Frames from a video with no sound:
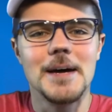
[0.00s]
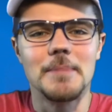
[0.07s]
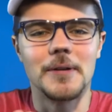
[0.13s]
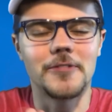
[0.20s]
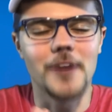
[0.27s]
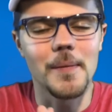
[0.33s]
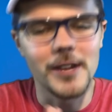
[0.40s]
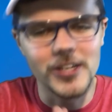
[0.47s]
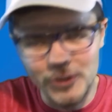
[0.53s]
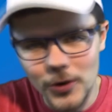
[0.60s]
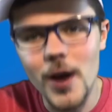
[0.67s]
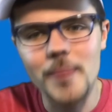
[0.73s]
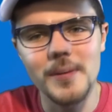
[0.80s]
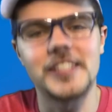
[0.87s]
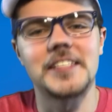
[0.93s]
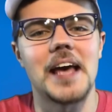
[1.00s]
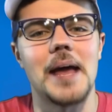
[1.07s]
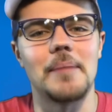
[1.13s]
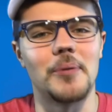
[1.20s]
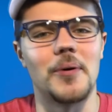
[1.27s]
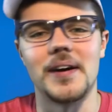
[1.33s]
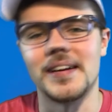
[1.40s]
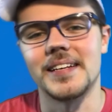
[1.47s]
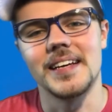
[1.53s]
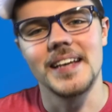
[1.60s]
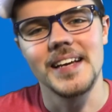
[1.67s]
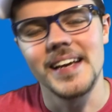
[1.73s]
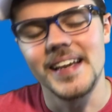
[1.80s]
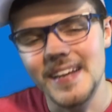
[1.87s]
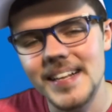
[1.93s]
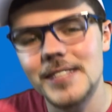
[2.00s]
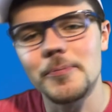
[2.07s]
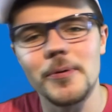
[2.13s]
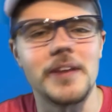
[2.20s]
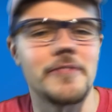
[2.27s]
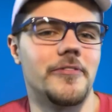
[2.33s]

but from an enjoyment standpoint, it is pretty